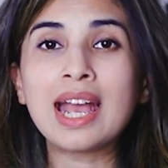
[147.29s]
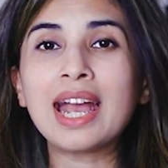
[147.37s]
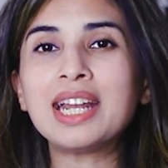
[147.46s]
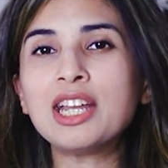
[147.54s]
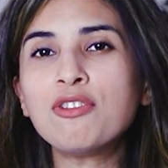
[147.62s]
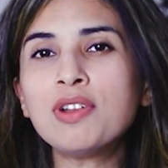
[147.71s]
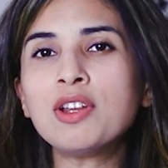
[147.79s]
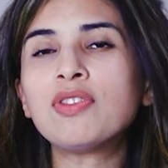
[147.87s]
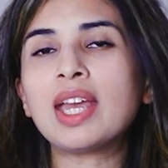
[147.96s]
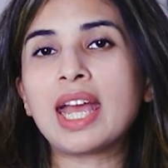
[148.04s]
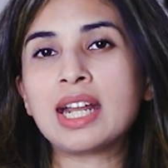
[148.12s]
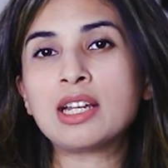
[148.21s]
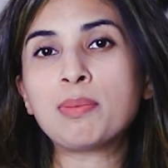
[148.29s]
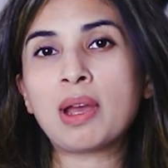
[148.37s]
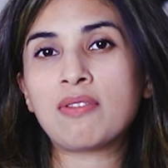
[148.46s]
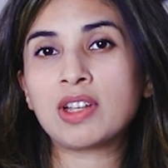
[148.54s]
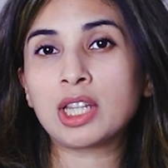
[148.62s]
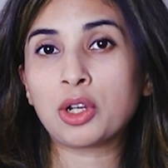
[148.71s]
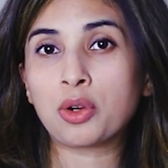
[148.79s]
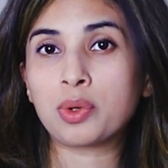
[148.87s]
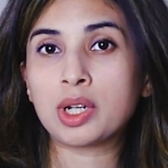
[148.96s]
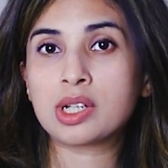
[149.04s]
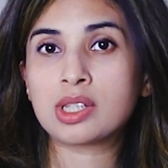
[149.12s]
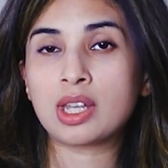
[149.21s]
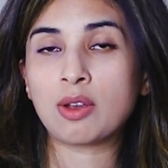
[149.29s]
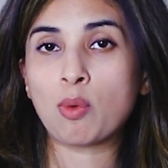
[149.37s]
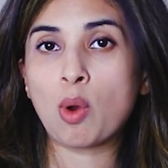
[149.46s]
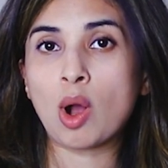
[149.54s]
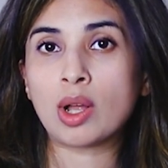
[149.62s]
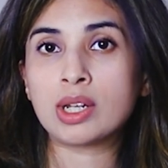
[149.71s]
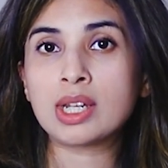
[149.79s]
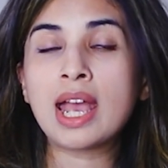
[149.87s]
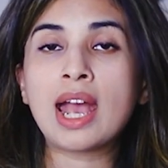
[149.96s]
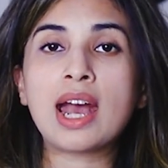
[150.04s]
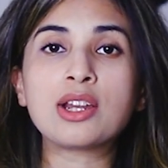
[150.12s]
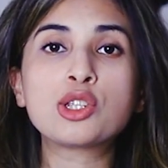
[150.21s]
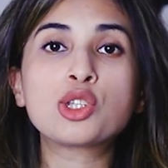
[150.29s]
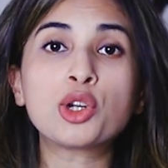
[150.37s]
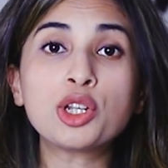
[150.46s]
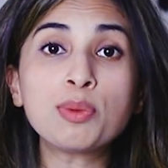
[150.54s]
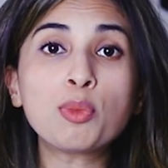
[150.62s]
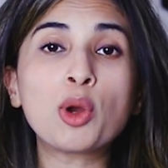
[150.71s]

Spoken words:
And even if they end up having the careers they want, at a certain